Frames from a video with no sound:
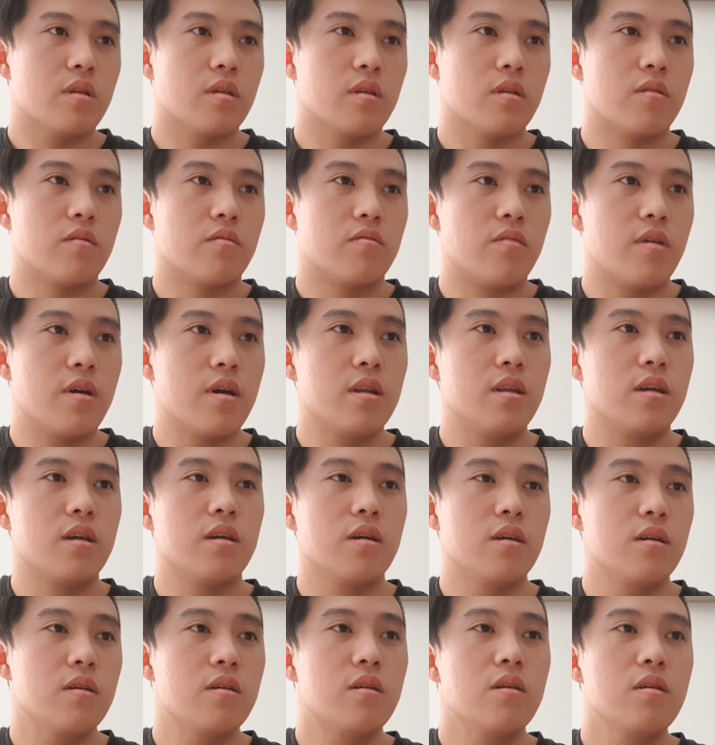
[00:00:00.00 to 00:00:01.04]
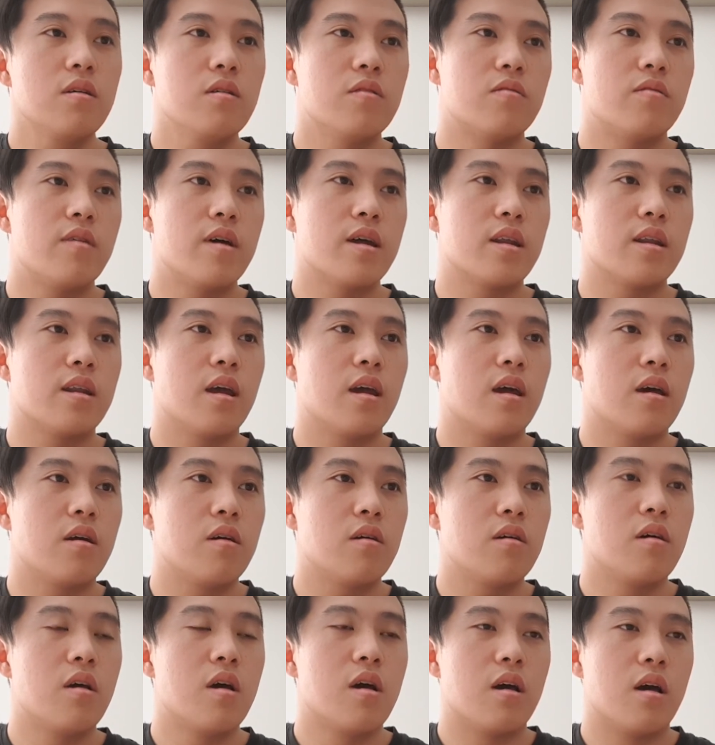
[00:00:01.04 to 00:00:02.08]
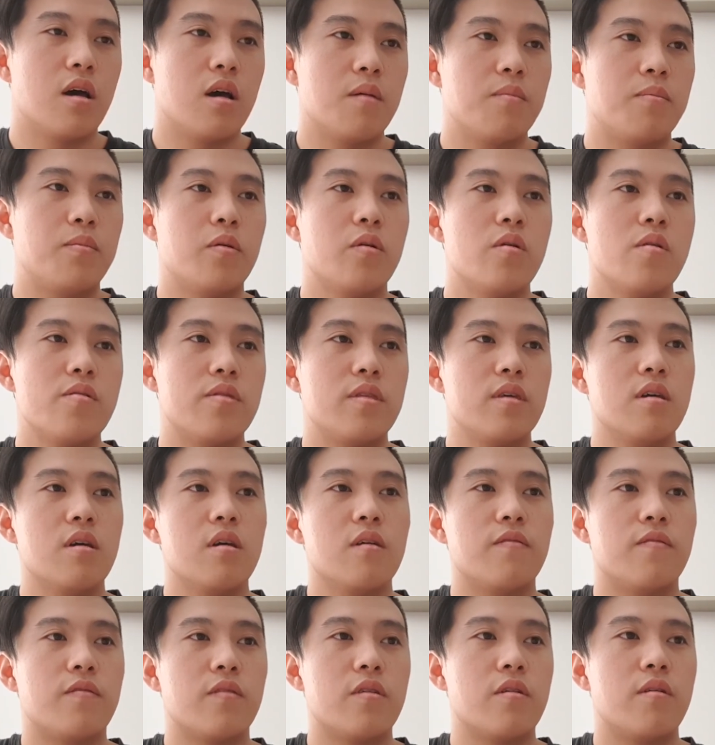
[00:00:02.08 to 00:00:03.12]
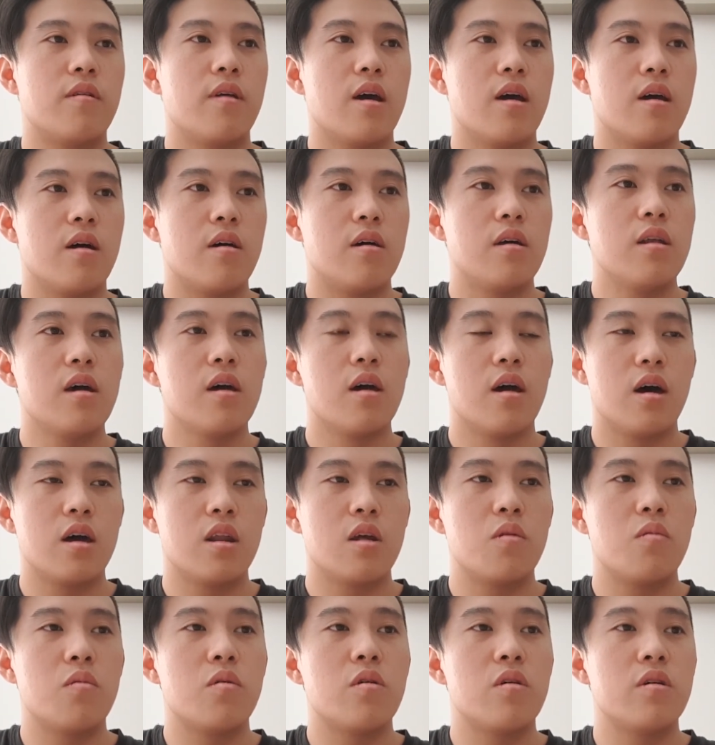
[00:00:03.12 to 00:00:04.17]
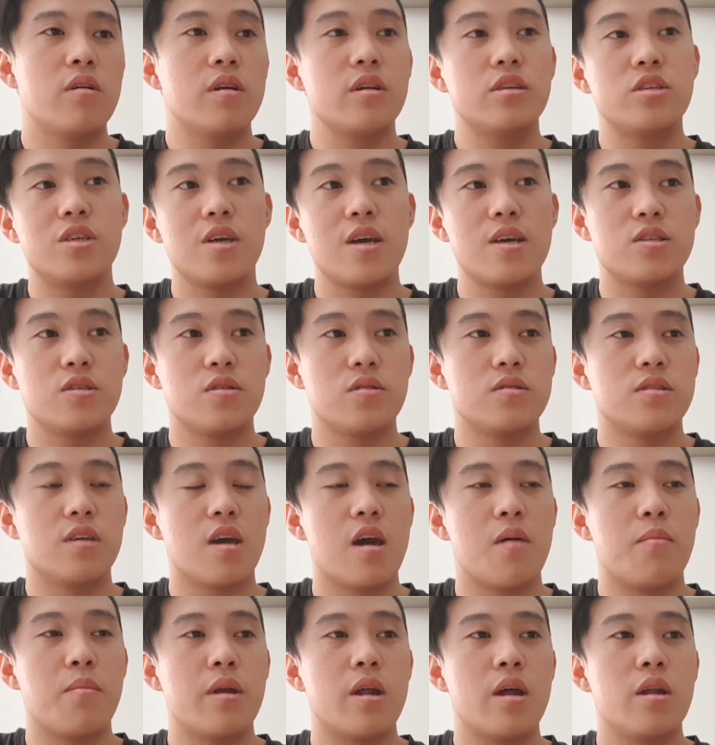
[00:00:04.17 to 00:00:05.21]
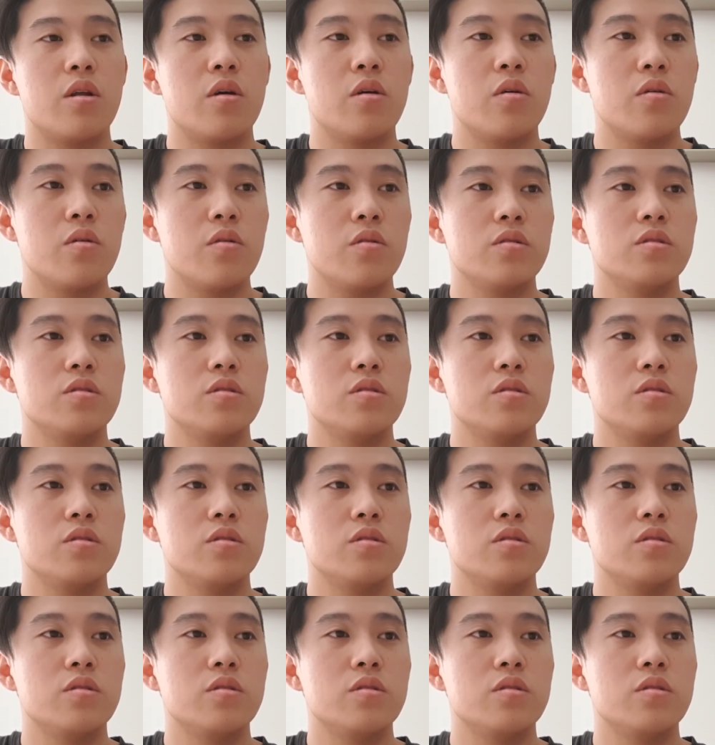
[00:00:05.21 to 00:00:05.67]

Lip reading: here, right now, I pull the offer out. I don't wanna chase you down, but I know